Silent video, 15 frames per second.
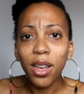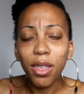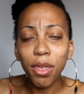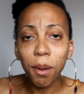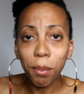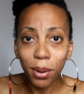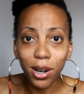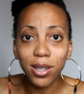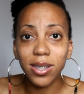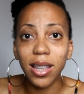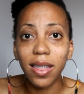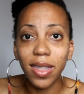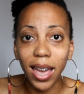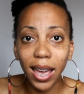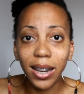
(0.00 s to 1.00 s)
the
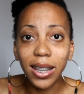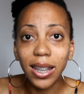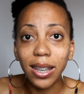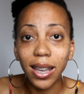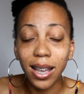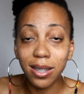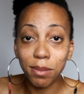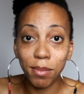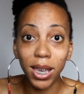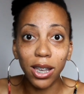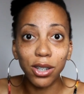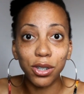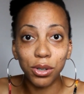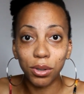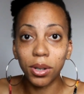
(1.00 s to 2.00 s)
person that he has
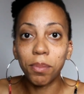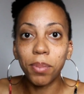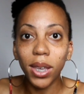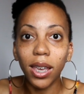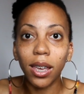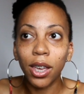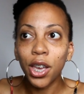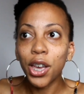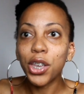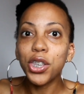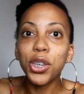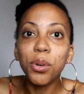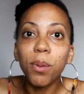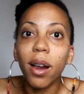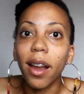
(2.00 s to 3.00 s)
made you to be.
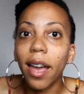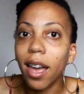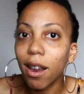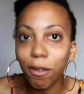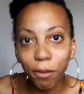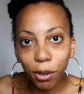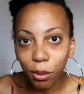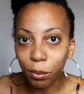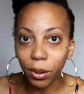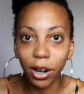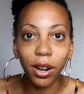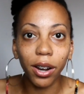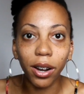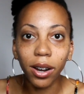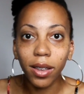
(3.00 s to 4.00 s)
You are
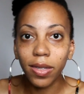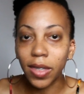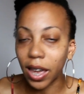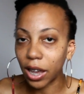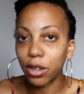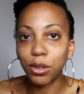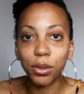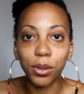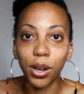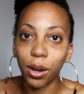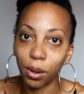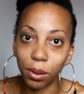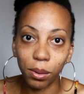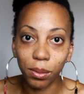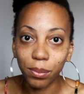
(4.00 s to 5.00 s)
everywhere that you
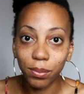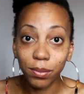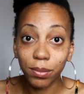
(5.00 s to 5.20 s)
go.